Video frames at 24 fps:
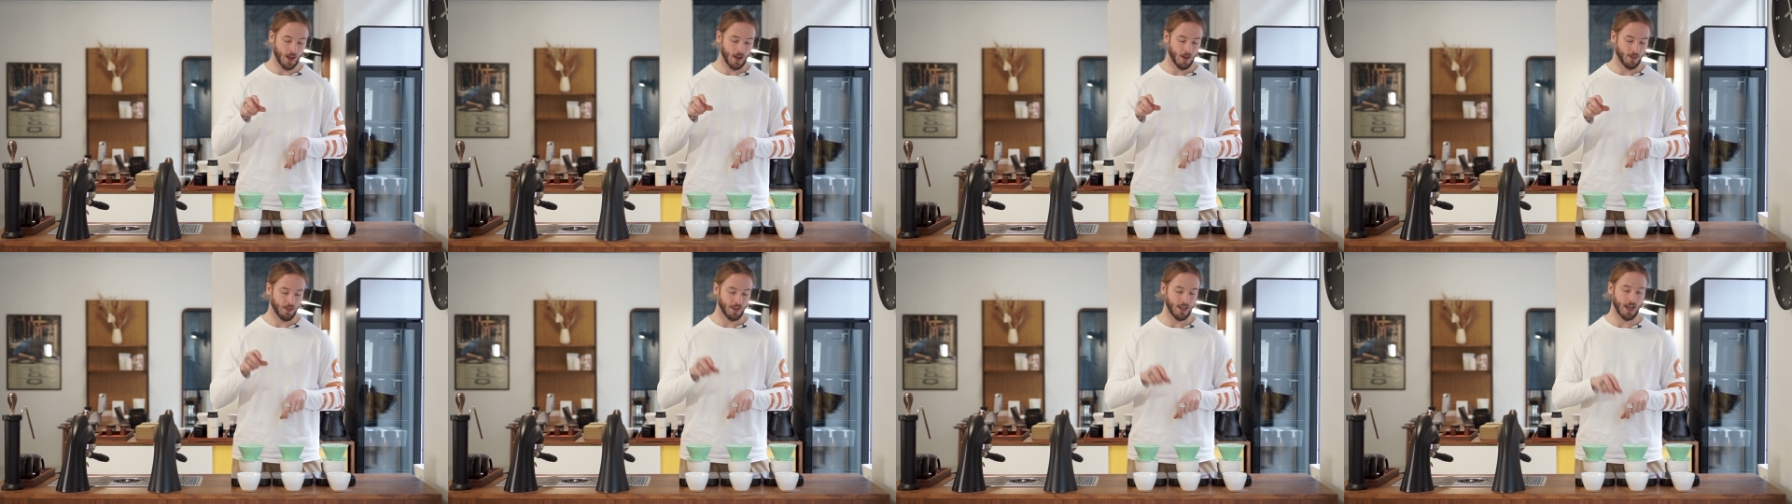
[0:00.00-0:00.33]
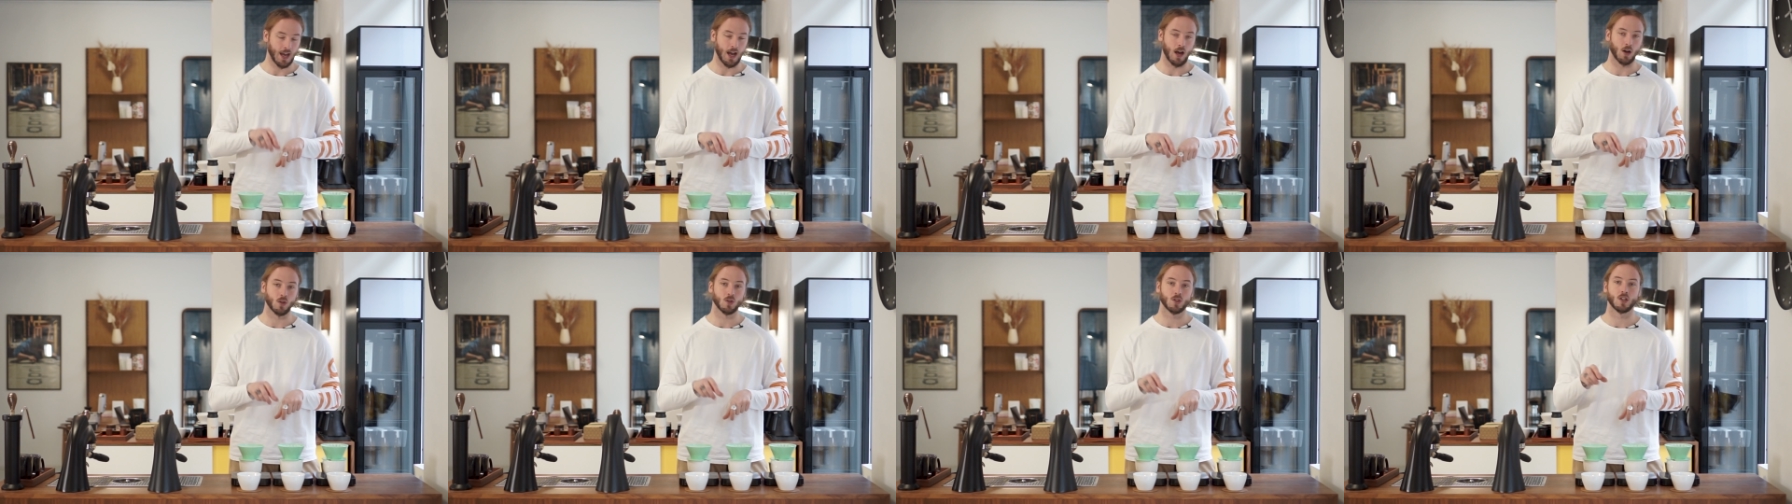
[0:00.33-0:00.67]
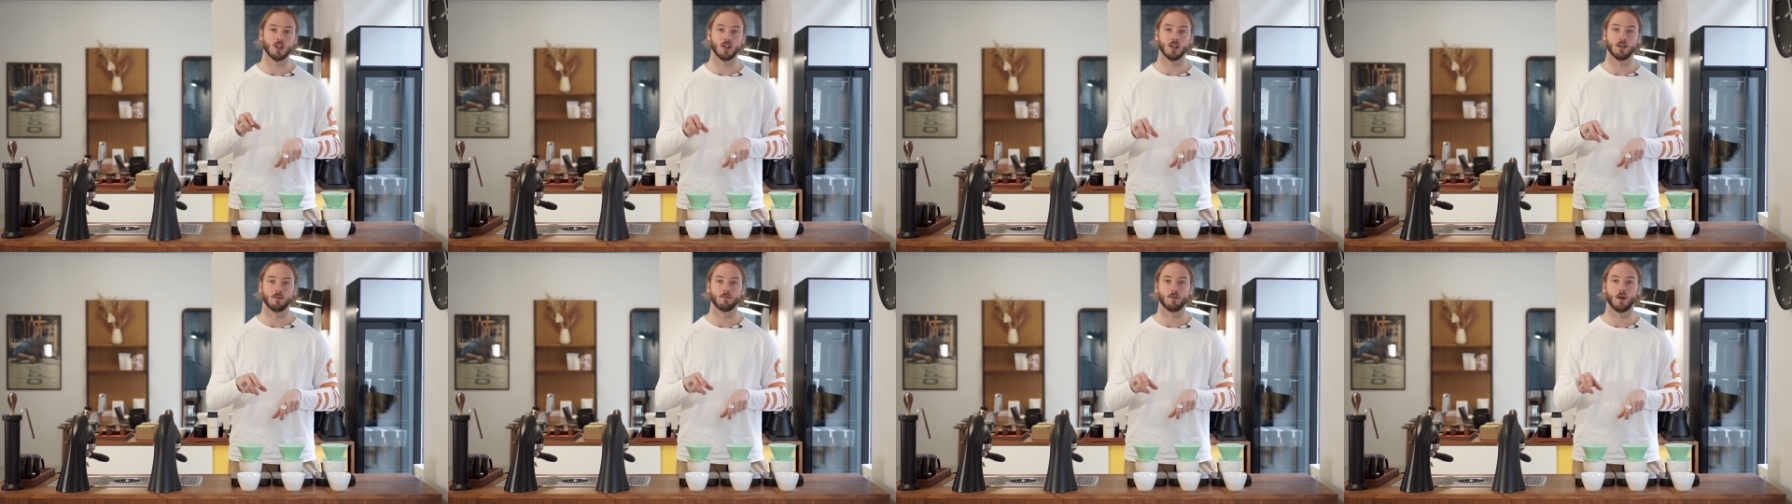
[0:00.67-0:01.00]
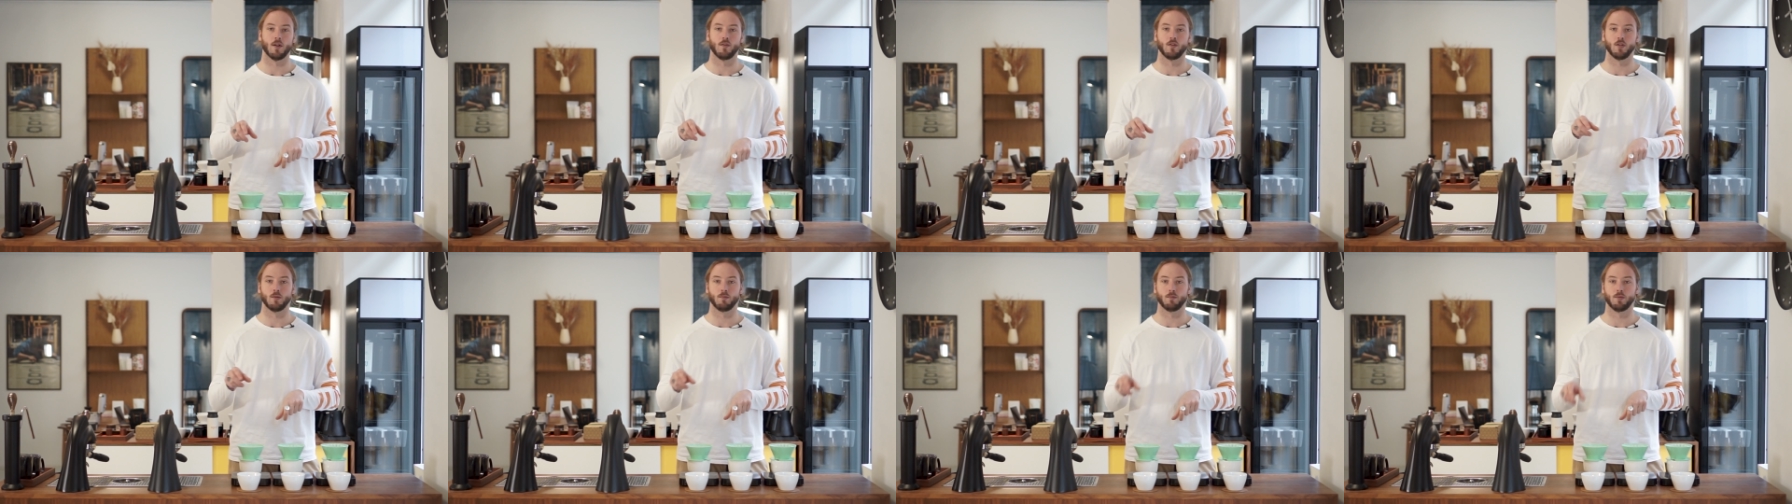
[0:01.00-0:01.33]
the outcome
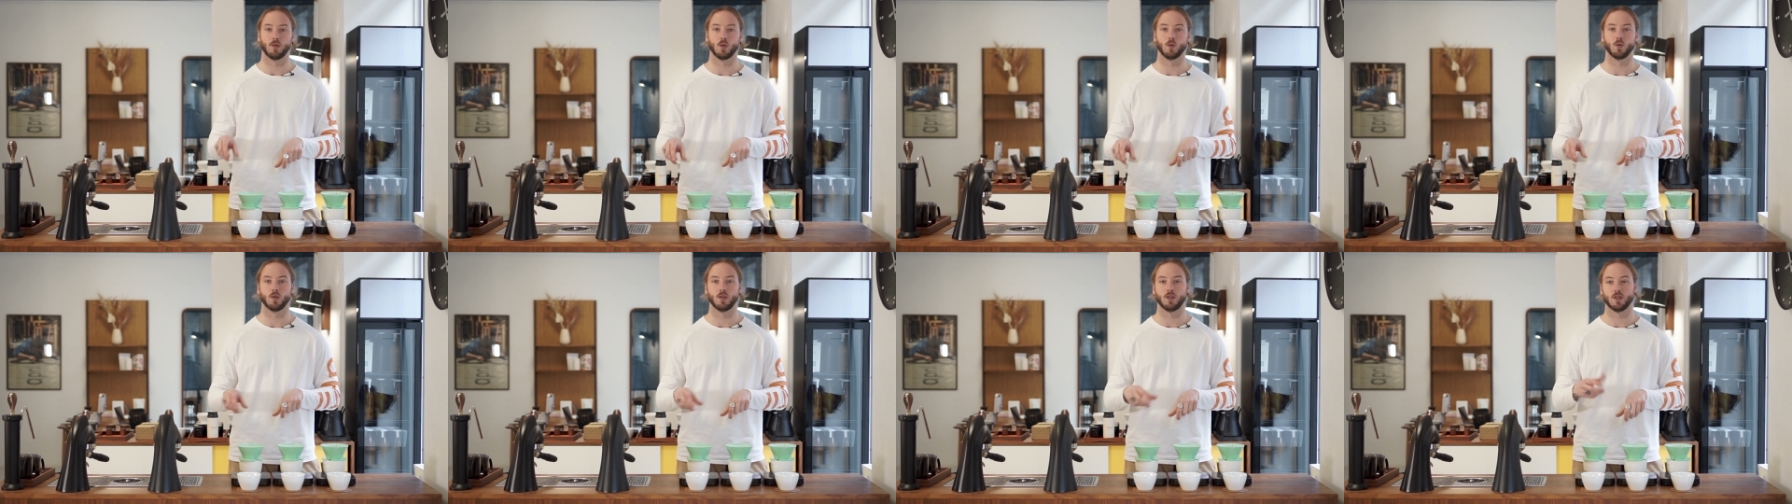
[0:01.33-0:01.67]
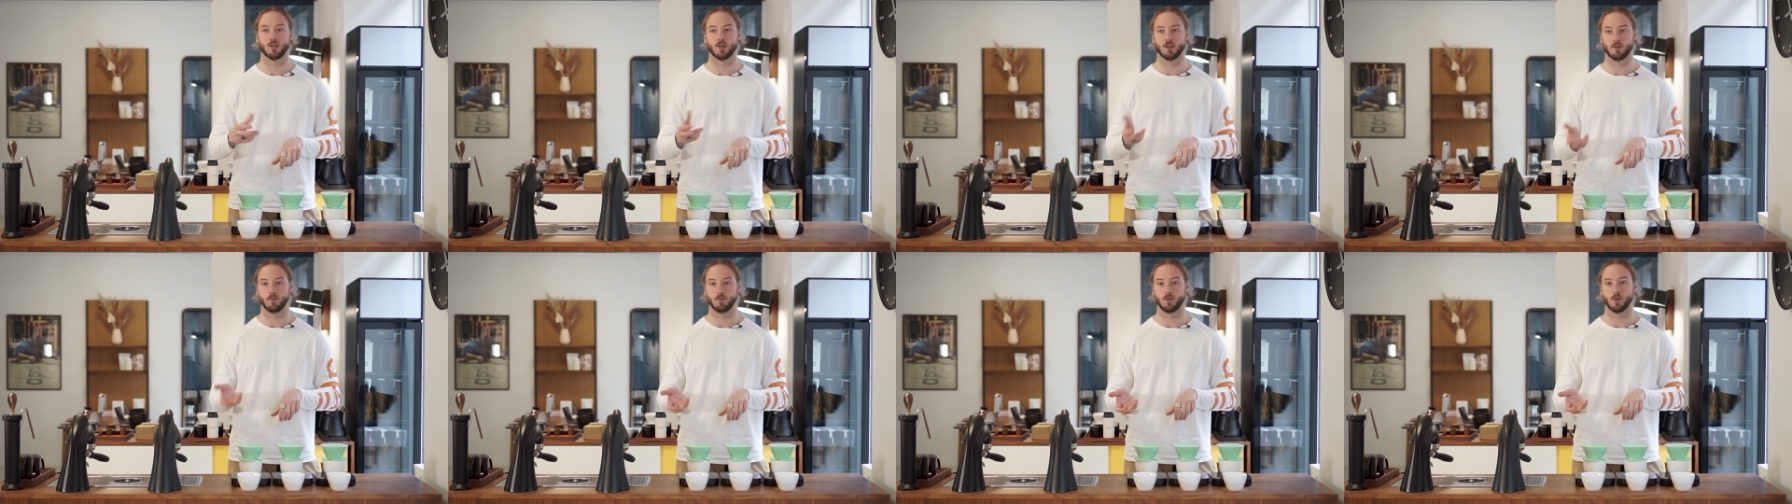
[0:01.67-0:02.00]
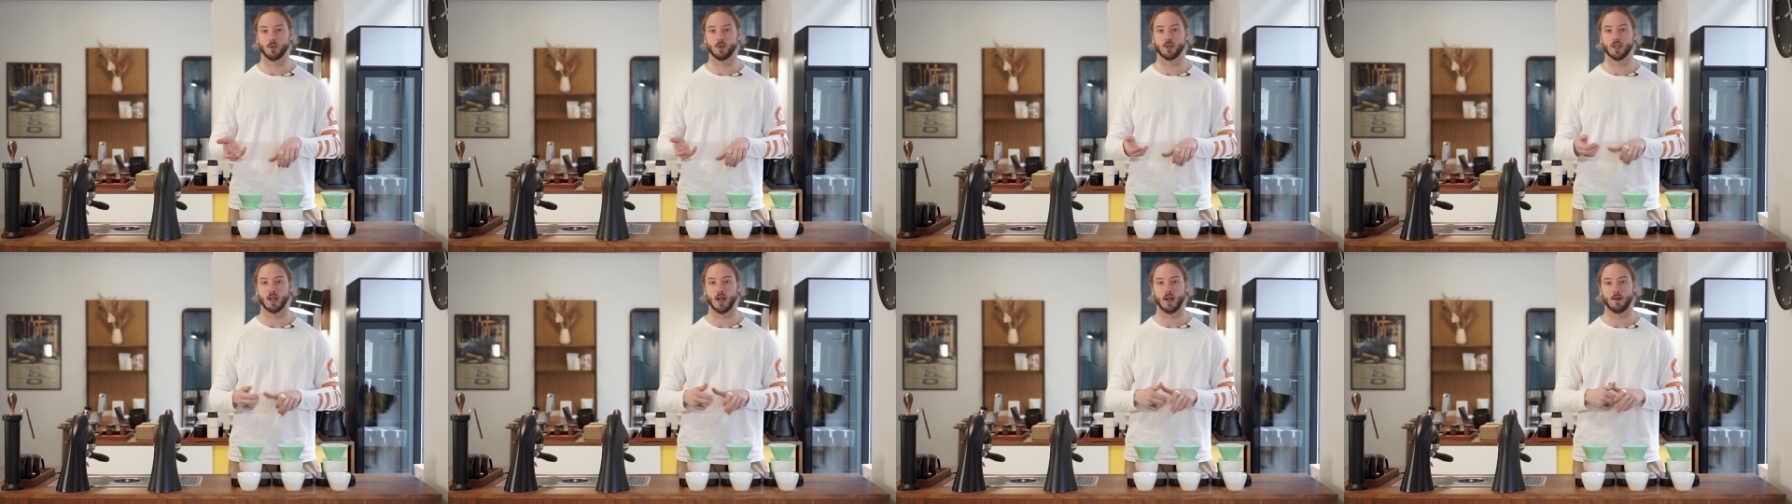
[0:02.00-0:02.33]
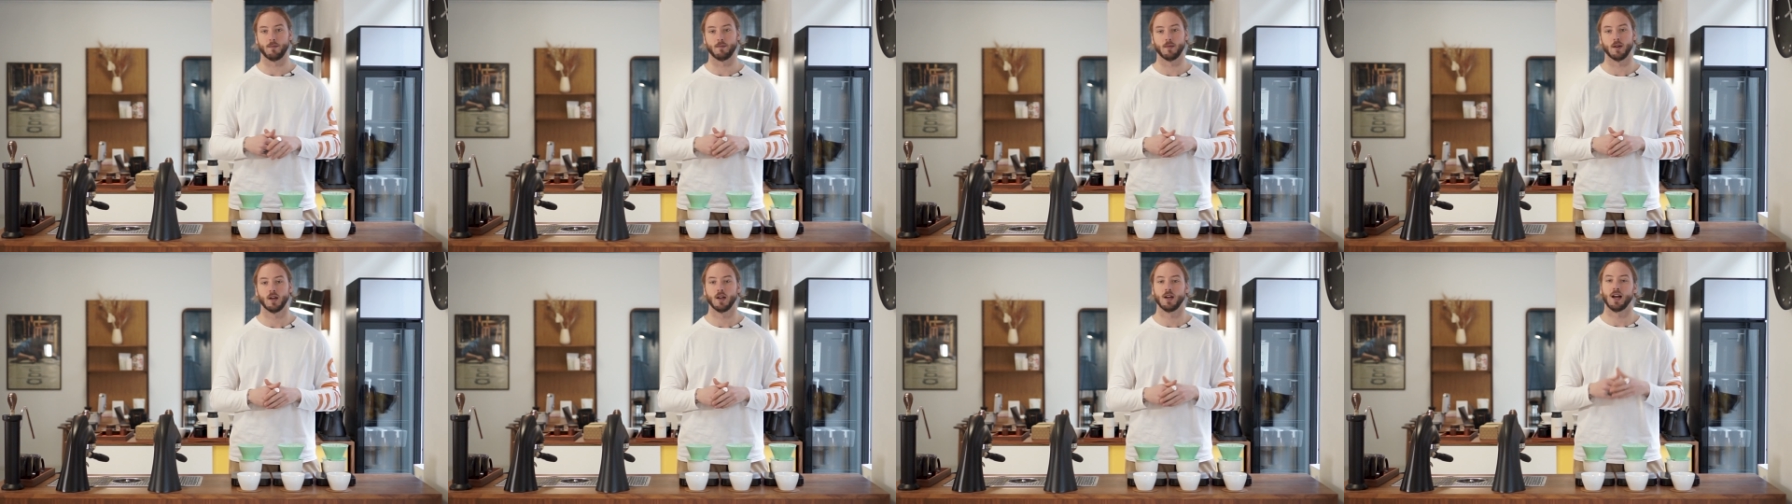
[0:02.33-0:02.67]
of your brew in terms of brew time